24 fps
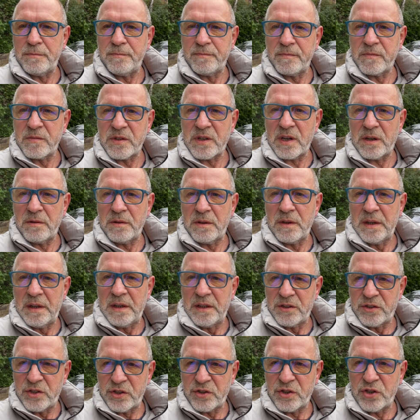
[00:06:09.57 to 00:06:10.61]
So
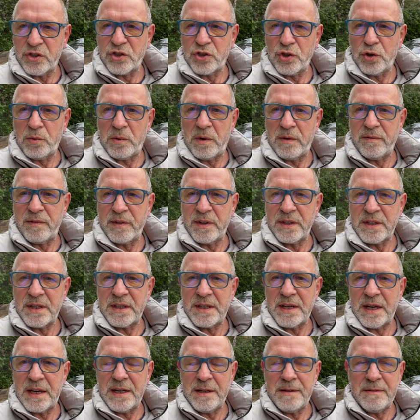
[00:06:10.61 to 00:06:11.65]
just a short one for you
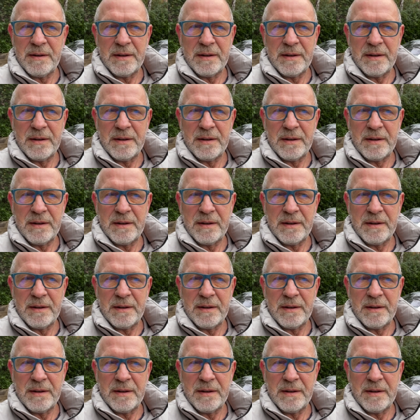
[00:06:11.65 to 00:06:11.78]
today.